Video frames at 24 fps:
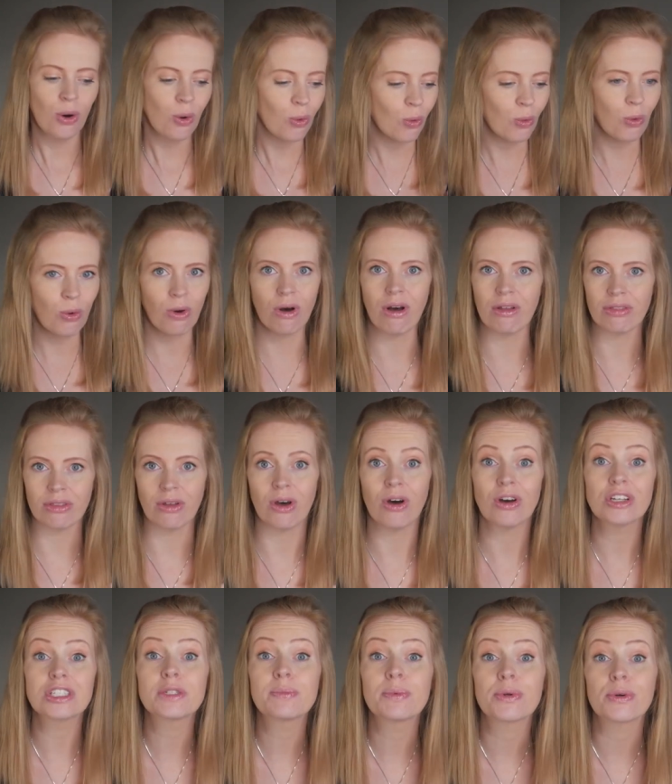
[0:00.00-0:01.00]
or on the
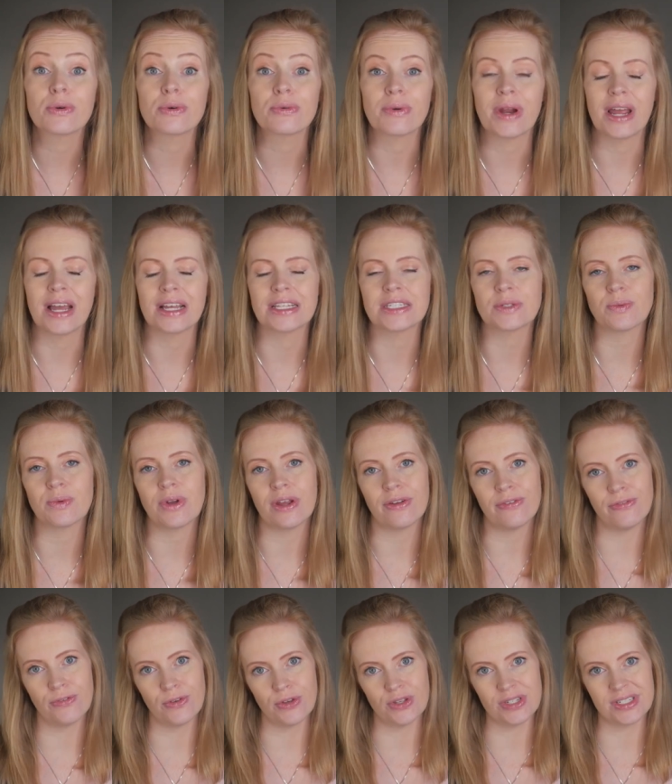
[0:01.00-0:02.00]
hospital rounds when I
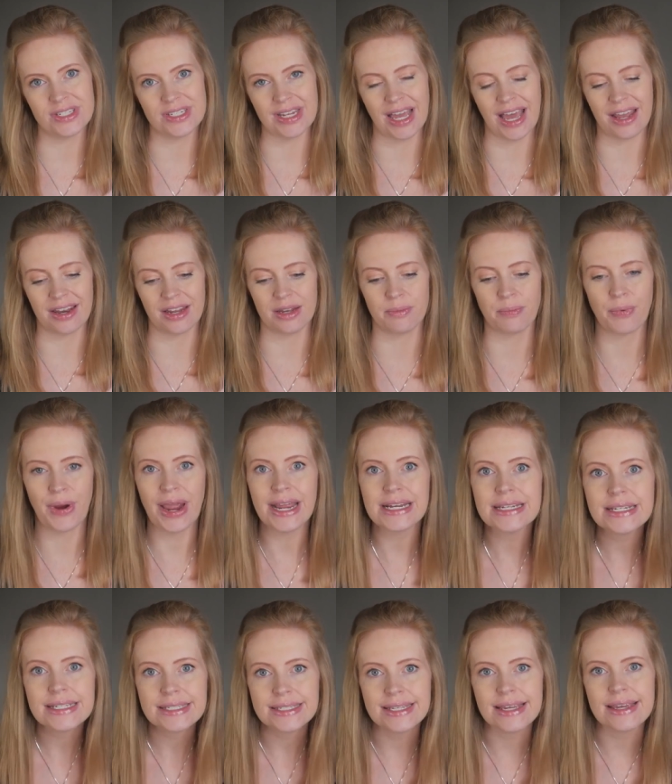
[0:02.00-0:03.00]
first started
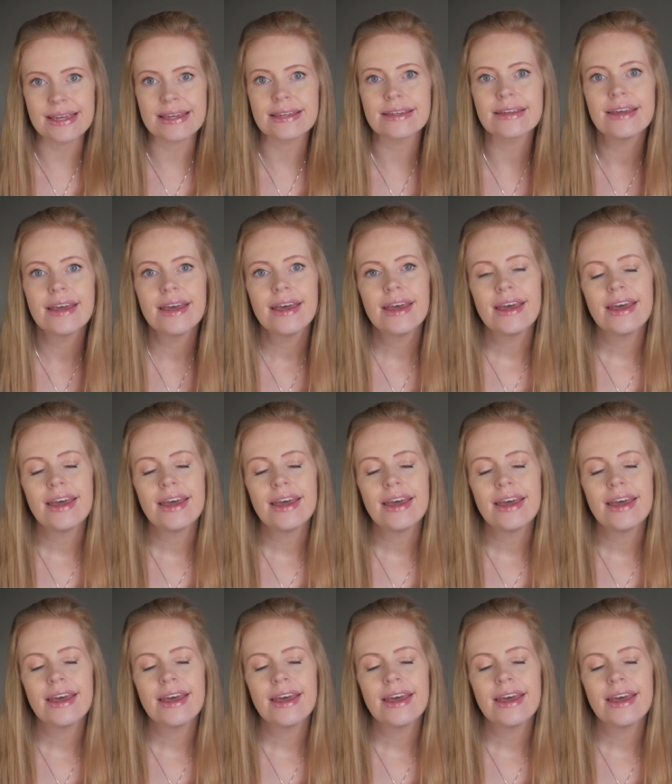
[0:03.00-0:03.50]
practicing.